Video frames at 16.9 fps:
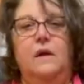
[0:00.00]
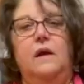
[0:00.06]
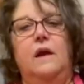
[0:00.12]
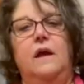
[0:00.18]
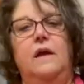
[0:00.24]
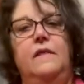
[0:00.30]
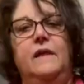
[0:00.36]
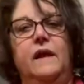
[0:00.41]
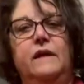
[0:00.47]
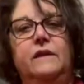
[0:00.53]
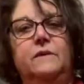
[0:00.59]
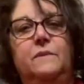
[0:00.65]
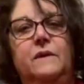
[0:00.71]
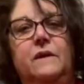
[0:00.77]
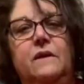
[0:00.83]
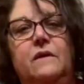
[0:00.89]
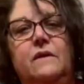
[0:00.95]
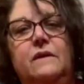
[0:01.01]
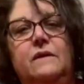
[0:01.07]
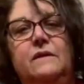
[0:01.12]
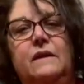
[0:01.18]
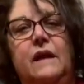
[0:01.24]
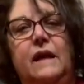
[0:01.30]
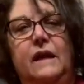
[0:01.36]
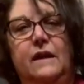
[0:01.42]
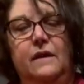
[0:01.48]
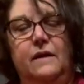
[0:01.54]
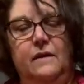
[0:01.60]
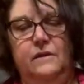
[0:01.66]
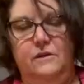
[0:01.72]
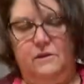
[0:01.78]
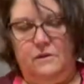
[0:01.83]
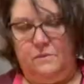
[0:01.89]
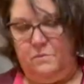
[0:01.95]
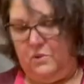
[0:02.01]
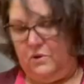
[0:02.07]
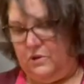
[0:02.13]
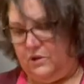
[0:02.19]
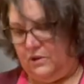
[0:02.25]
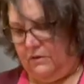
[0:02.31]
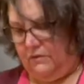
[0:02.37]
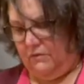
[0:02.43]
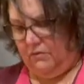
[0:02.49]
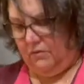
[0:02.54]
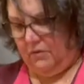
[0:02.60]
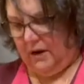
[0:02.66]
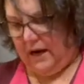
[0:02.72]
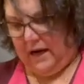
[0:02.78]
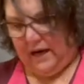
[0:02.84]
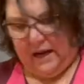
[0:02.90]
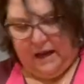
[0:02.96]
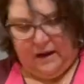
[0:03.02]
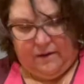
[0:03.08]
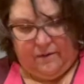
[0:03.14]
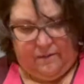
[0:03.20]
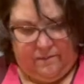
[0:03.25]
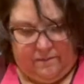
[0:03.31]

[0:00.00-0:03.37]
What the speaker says: And that's what it looks like. Just pushed it right out.